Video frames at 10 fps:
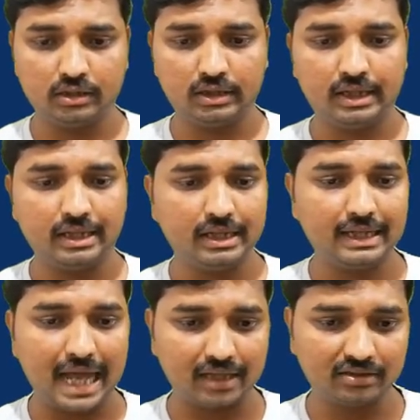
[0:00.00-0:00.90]
category
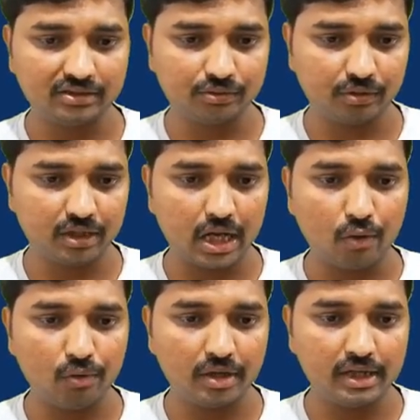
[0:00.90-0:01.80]
like this. Okay, now
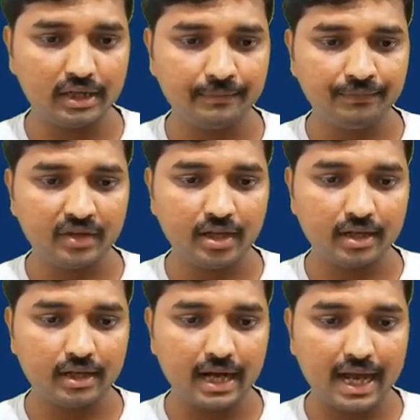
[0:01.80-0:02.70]
look at here, here
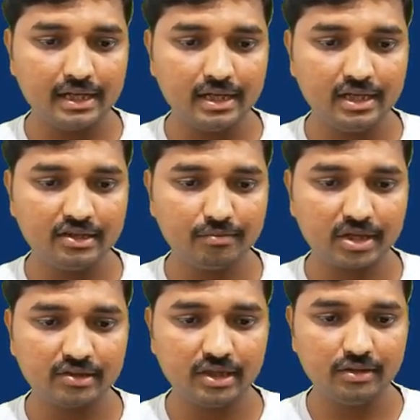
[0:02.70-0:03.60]
19 is
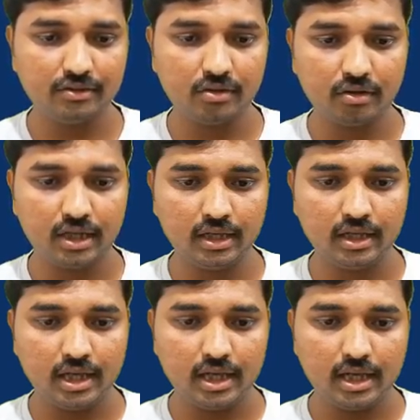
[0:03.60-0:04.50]
present. Okay,
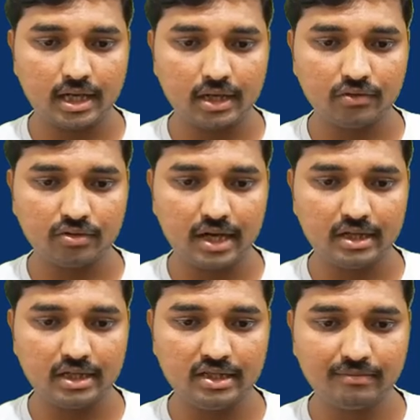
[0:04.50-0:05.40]
here also
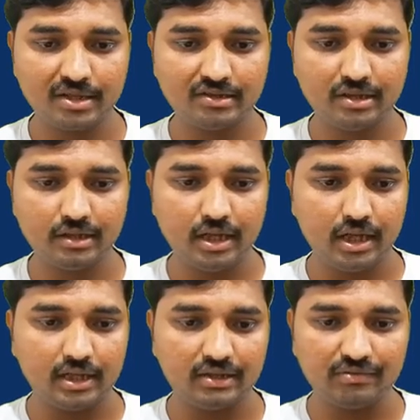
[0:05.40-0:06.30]
19 is present,
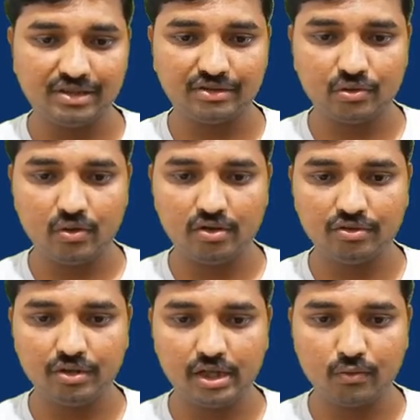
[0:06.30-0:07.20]
in the first row
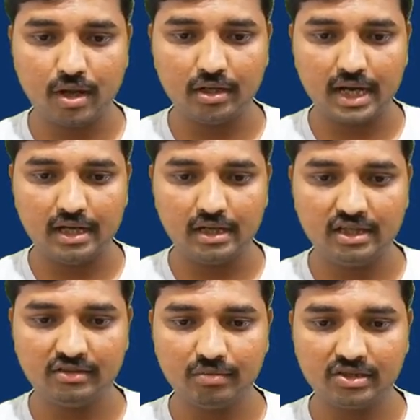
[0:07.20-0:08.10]
also here 119
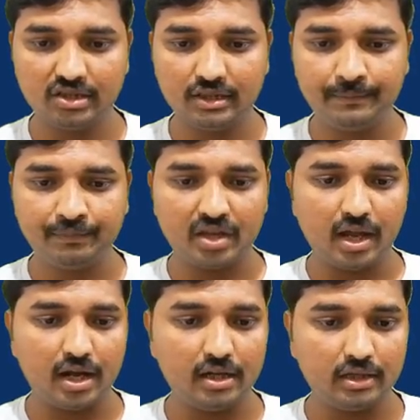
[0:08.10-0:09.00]
is present,
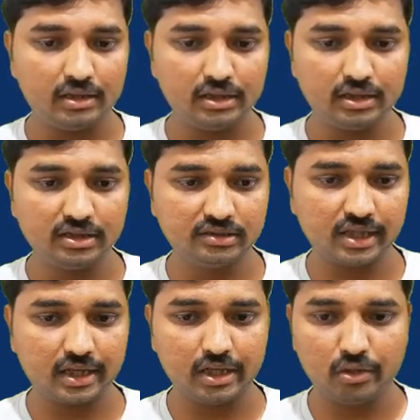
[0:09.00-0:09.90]
and in the
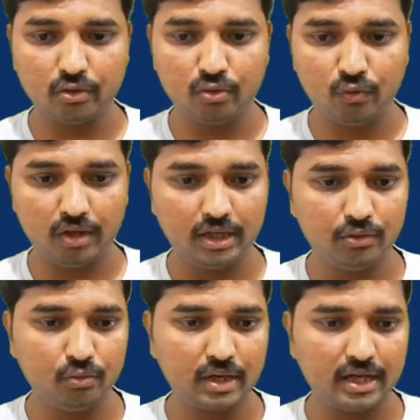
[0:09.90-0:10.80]
second row only
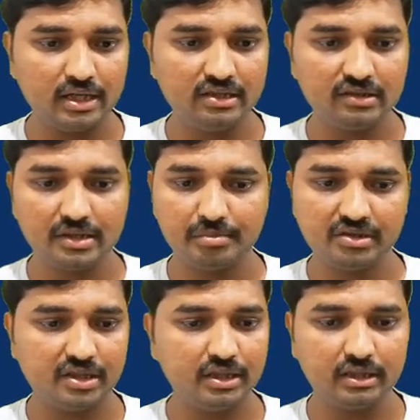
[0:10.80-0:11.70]
2 19s are
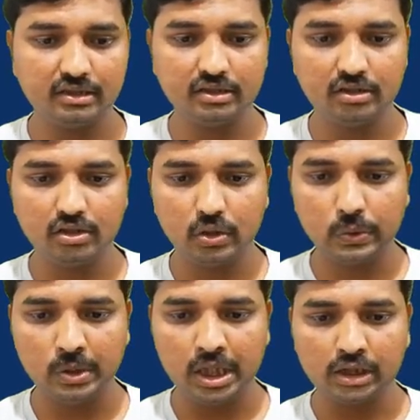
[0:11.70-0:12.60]
present, in the third
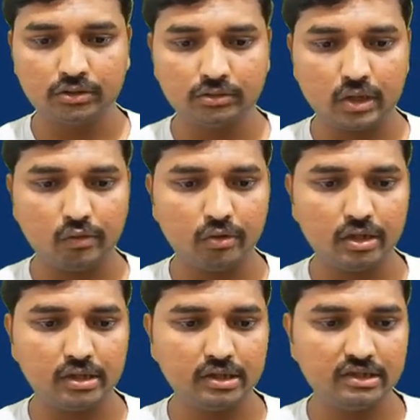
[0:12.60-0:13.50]
row. So now look at
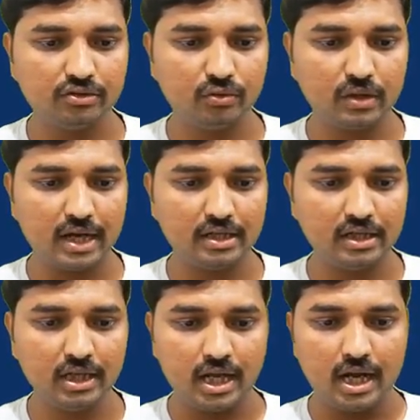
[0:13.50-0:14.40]
here, there is no
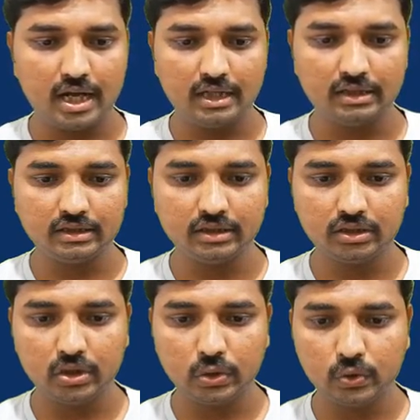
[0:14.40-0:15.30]
19, and in the
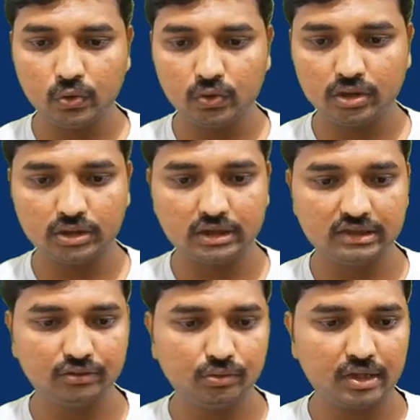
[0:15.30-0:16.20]
third row there
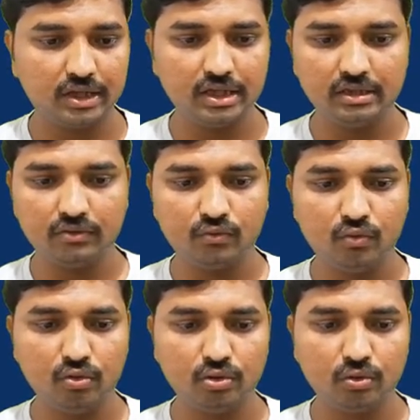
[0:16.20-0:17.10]
is no 19, the
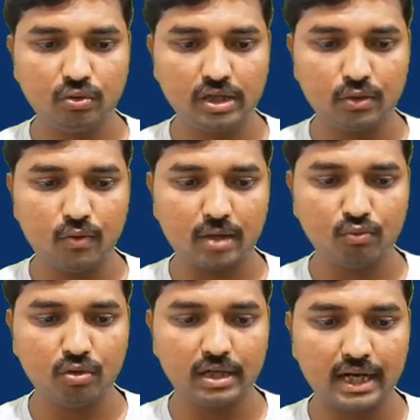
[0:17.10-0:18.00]
fourth row here one
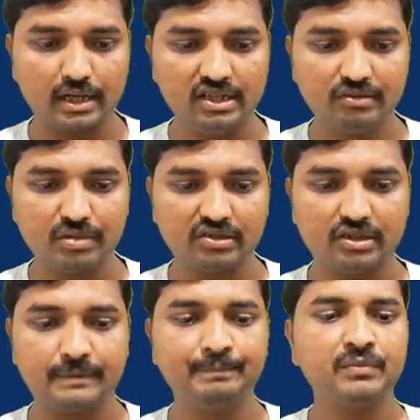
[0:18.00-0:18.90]
more 19 is
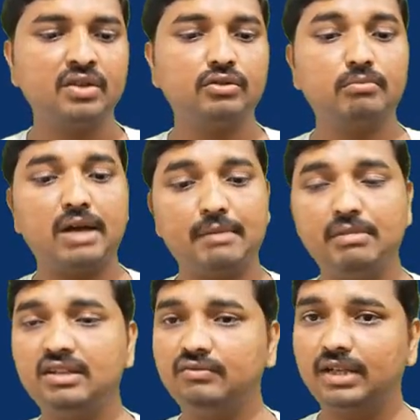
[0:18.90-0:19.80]
present. So by
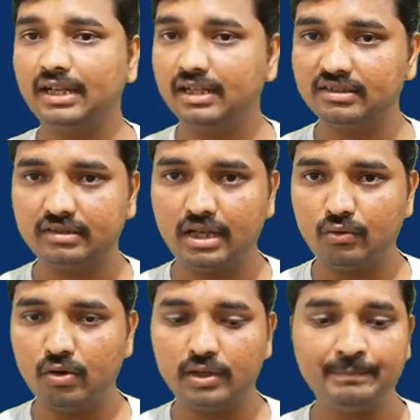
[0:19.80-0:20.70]
means we can understand
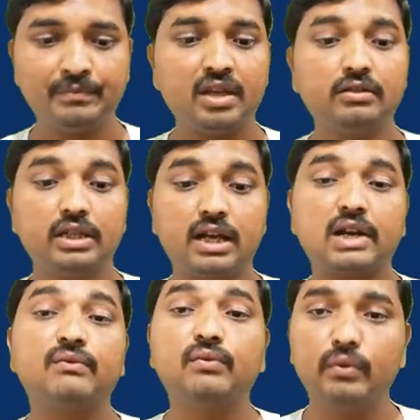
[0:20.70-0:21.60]
what, there are
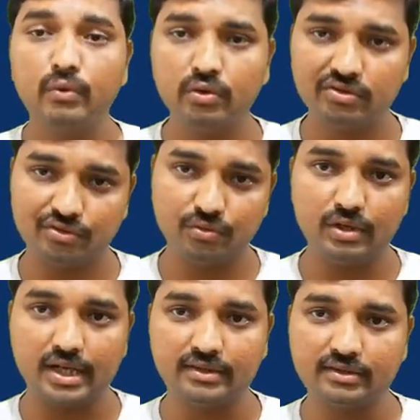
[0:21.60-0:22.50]
4
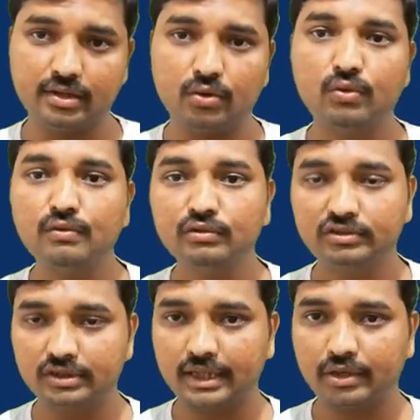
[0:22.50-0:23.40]
students who
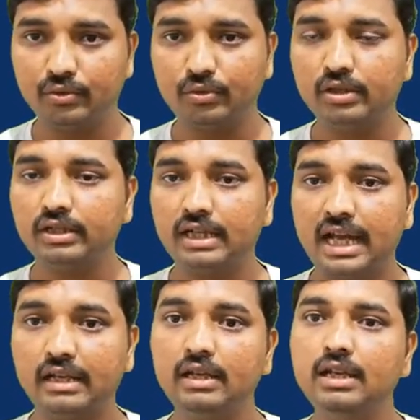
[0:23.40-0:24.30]
secured
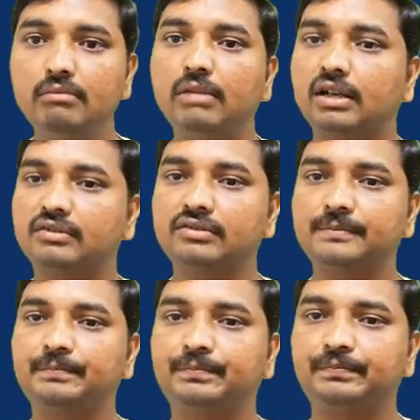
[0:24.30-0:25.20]
19 marks.
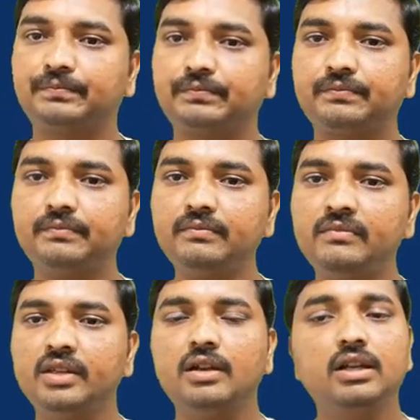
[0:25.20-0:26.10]

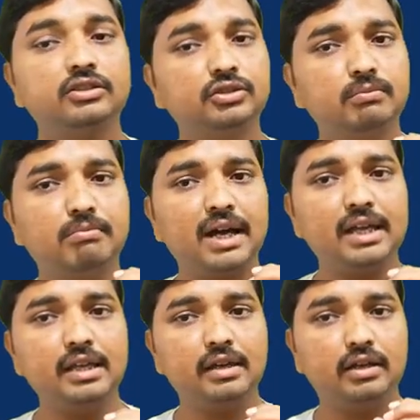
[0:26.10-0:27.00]
So
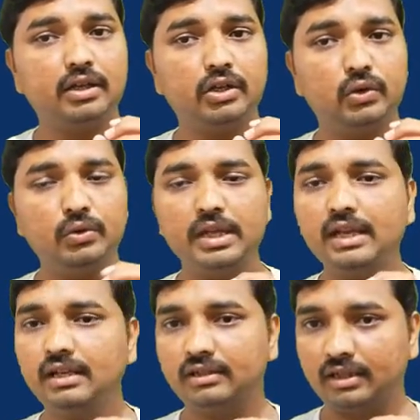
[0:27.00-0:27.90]
by
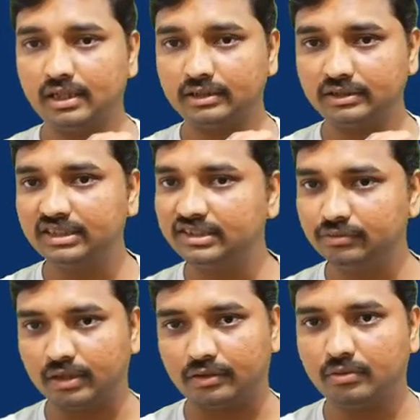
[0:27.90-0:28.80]
looking this
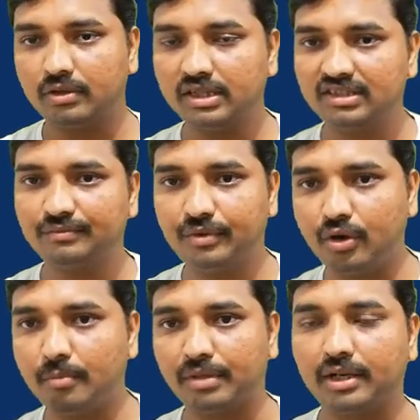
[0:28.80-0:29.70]
one, okay, this
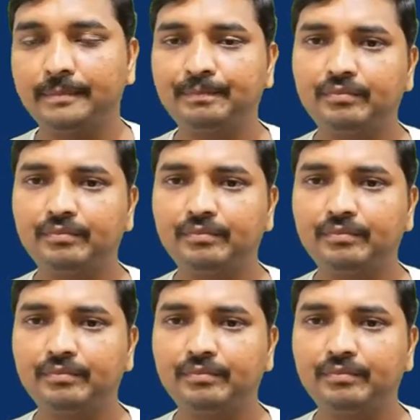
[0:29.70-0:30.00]
phenomena,